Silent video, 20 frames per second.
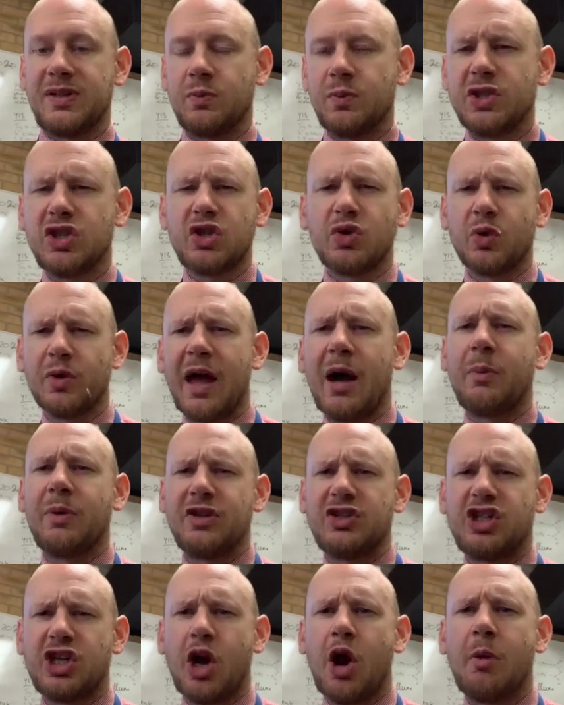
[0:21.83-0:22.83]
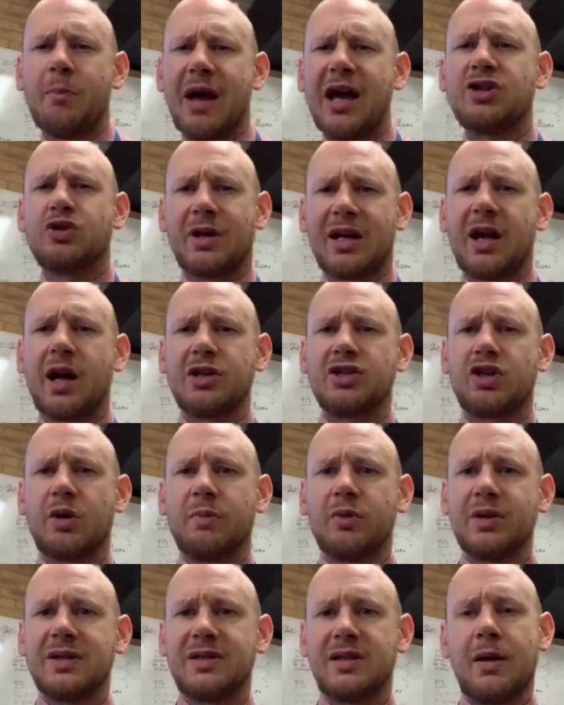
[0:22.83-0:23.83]
We saw that with geometric
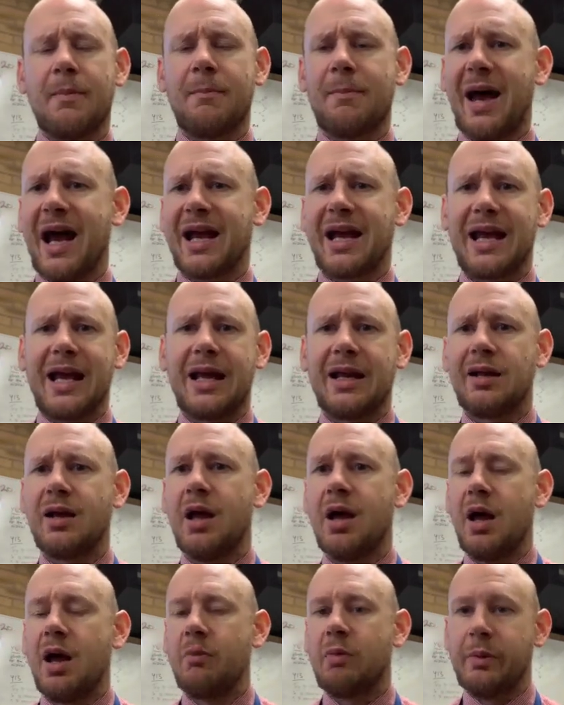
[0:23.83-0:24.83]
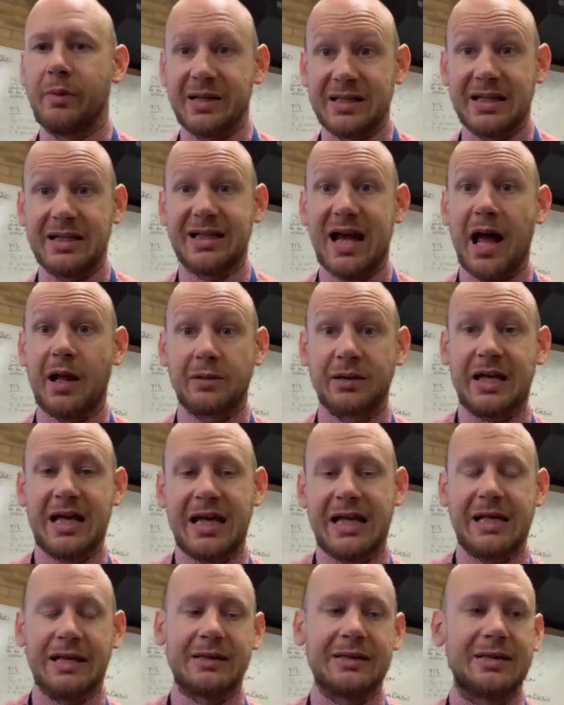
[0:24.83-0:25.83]
isomerism back in when we did
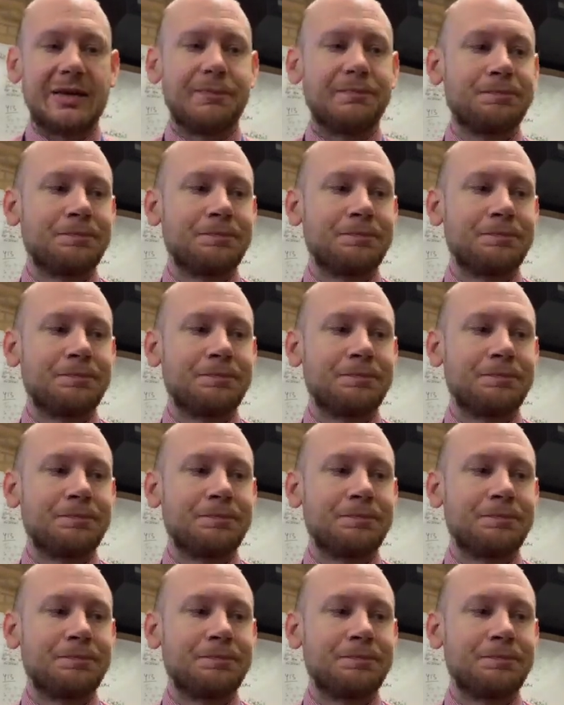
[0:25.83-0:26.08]
alkenes.